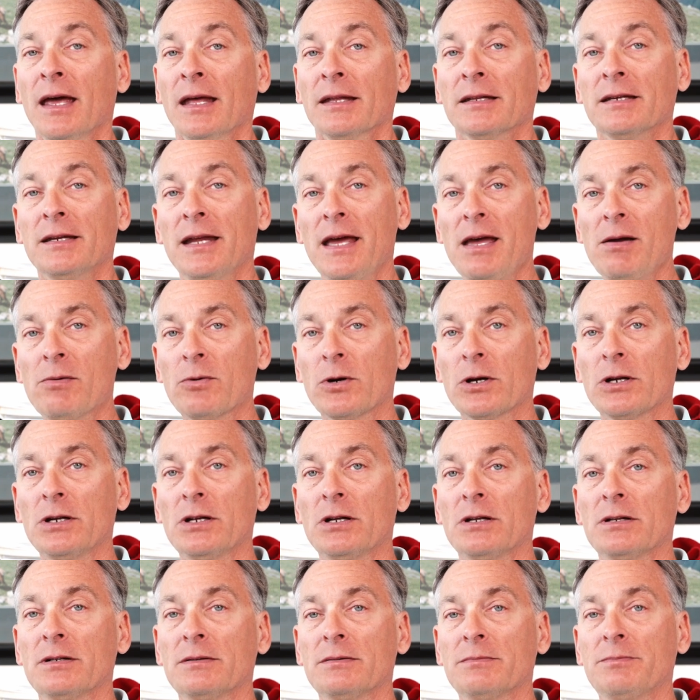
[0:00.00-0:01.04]
Today we're going
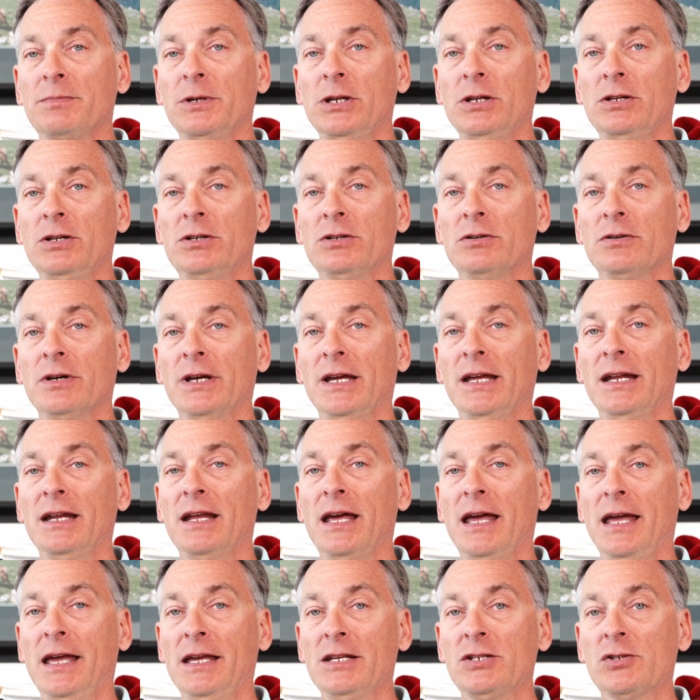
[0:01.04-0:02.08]
to be doing
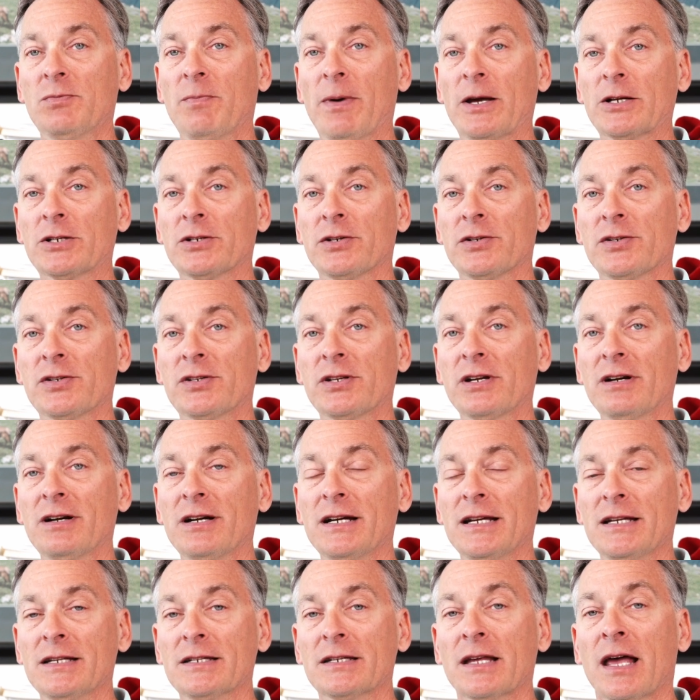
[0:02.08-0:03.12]
a special
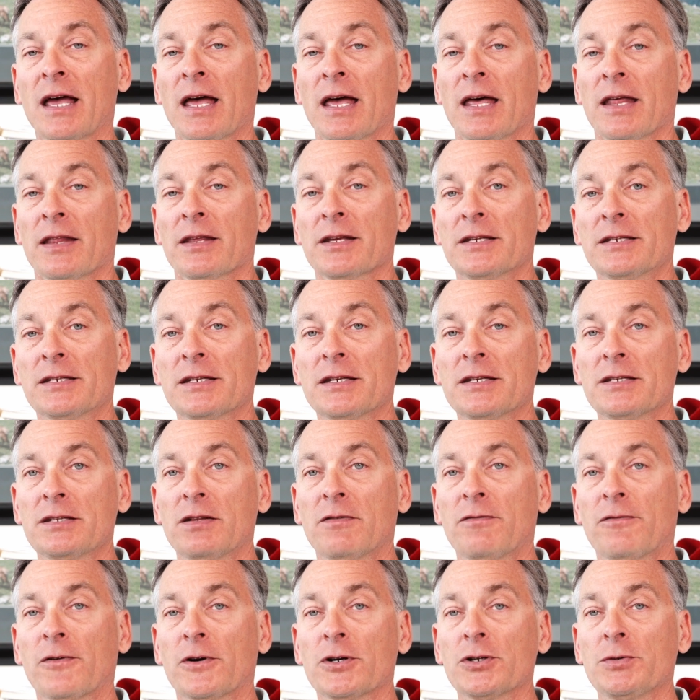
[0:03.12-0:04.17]
series. This is the
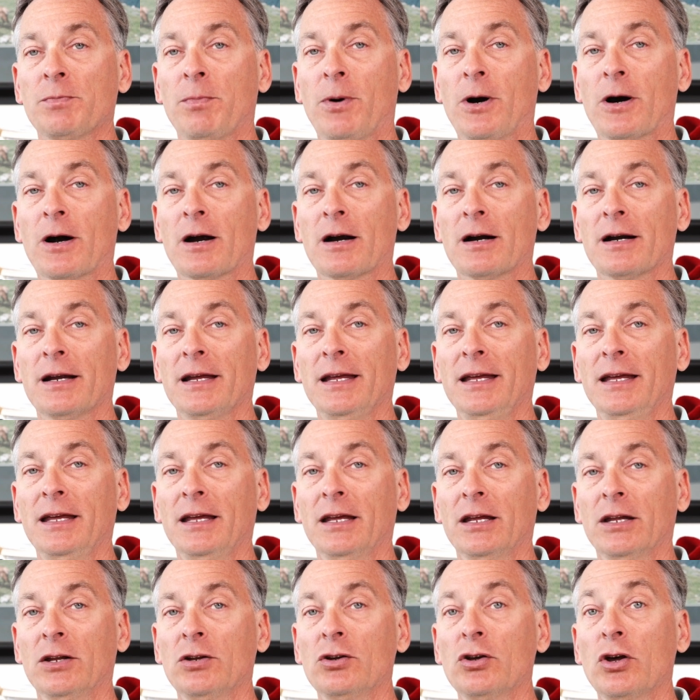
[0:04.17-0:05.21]
first part
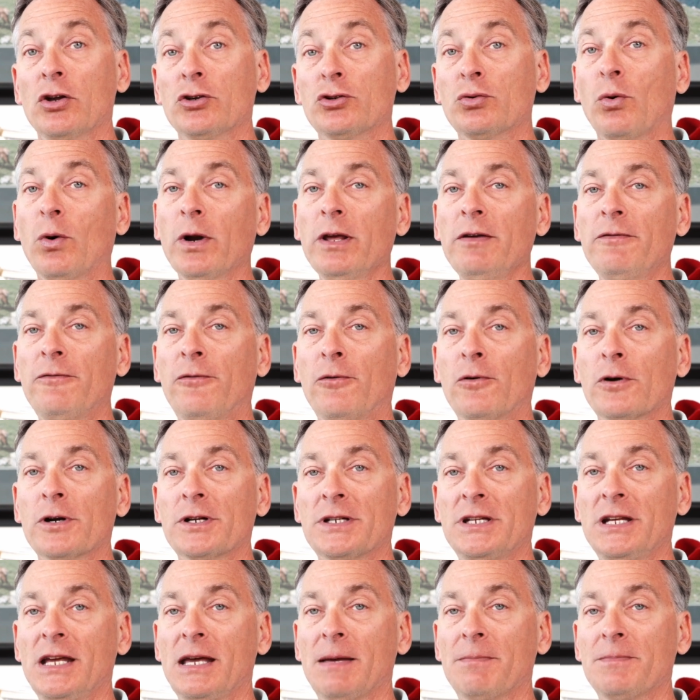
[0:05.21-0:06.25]
in 24
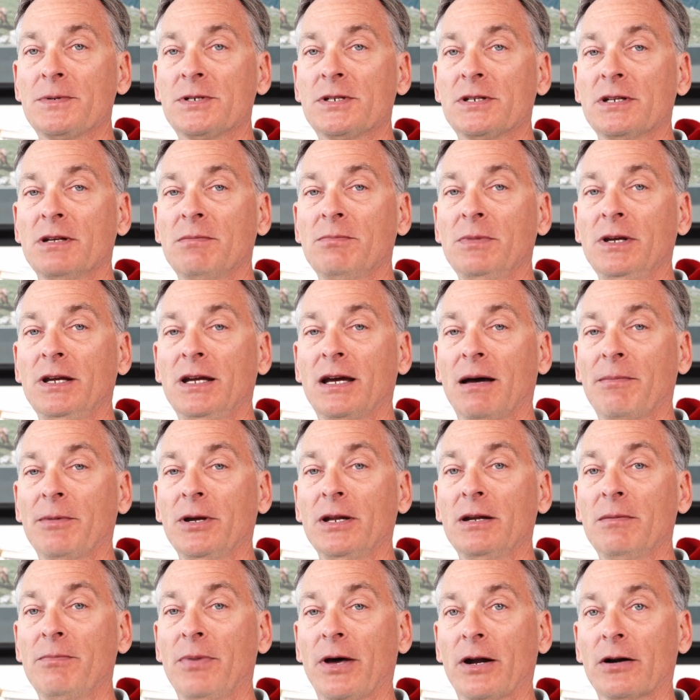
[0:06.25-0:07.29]
tips in becoming
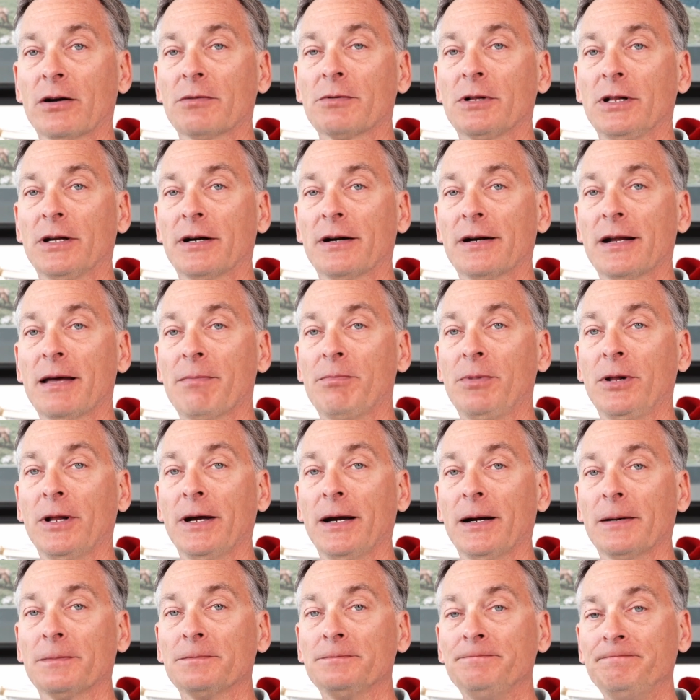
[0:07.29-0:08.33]
a better clarinet
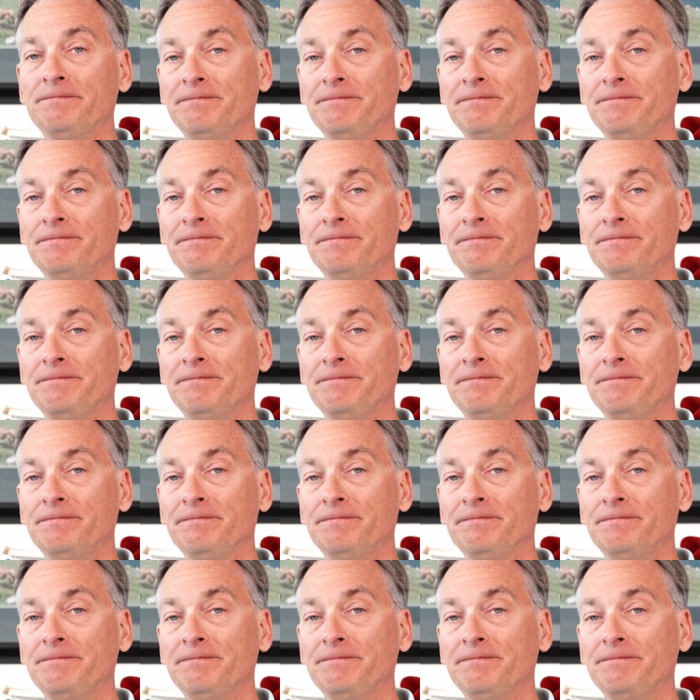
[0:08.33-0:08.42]
player.